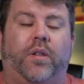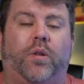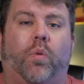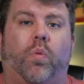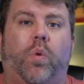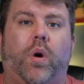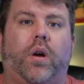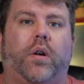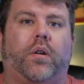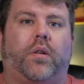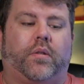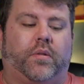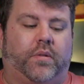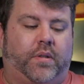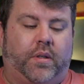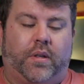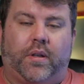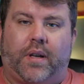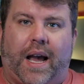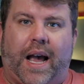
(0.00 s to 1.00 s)
the
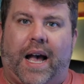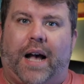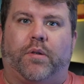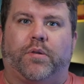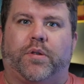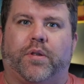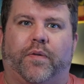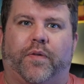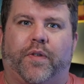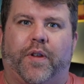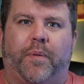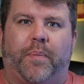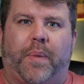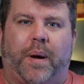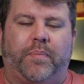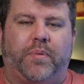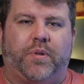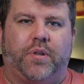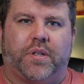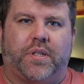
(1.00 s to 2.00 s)
world out of them.
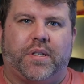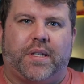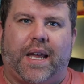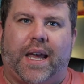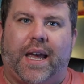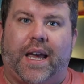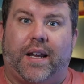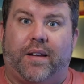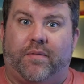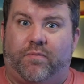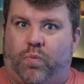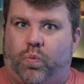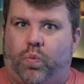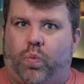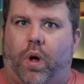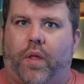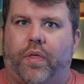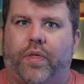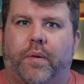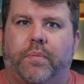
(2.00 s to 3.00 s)
I'm just
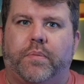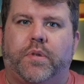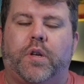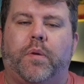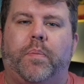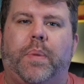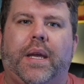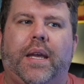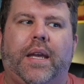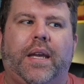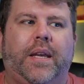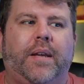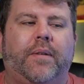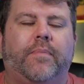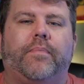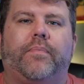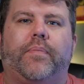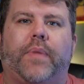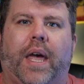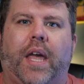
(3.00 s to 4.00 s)
want them to be
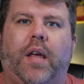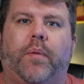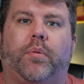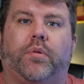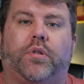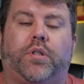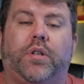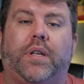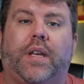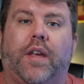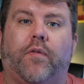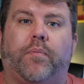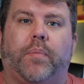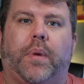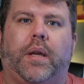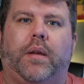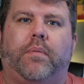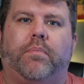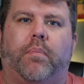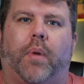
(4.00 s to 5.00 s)
able to give
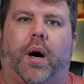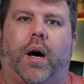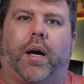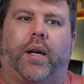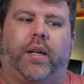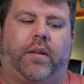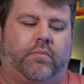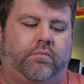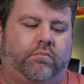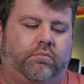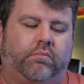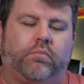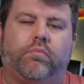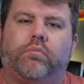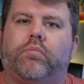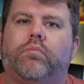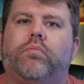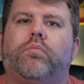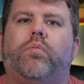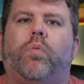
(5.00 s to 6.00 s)
me my
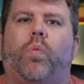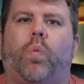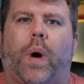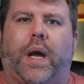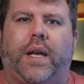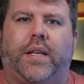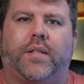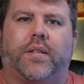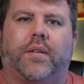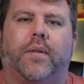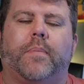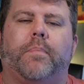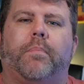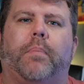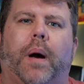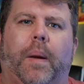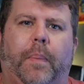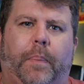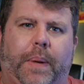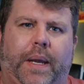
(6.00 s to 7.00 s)
weight,
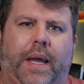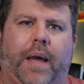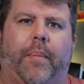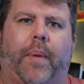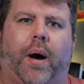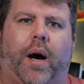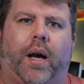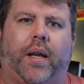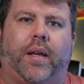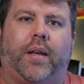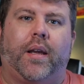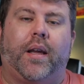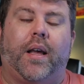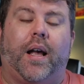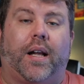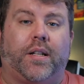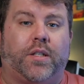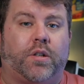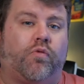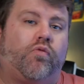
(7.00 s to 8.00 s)
my B M I,
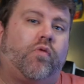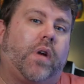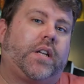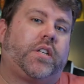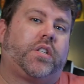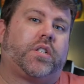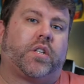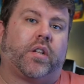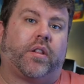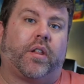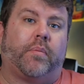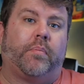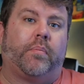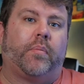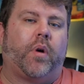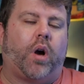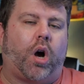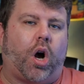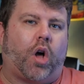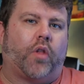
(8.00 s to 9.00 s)
and to register them
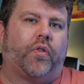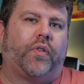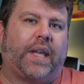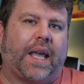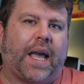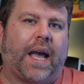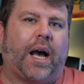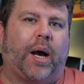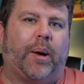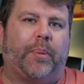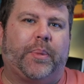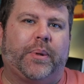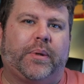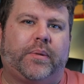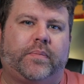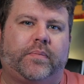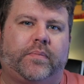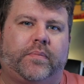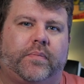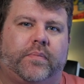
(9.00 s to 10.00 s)
on the app.
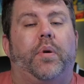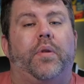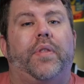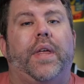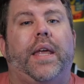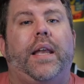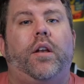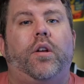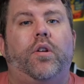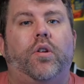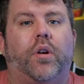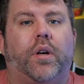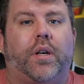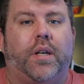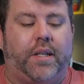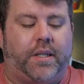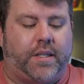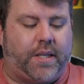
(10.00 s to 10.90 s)
But they look